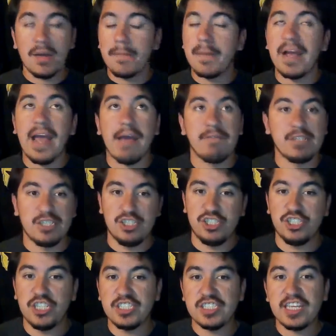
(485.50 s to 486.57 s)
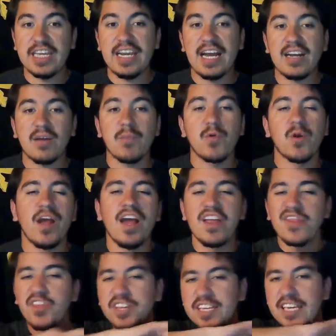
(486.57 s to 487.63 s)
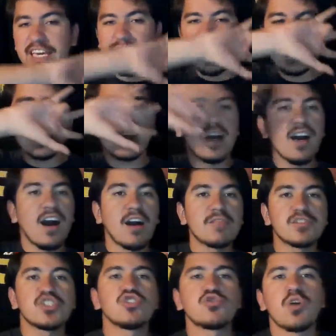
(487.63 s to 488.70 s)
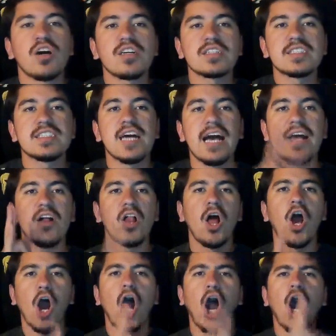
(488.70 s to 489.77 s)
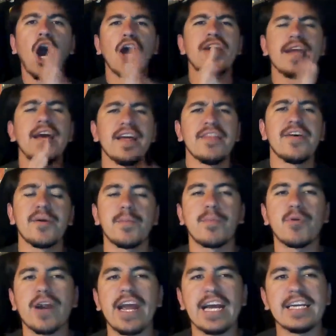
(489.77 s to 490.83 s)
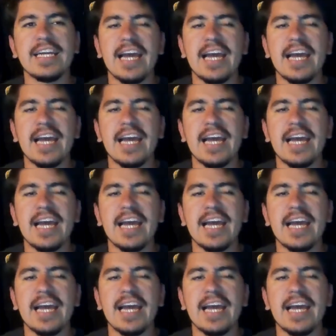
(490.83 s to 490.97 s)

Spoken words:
by having Shinsuke Nakamura, the king of strong style, on their brand.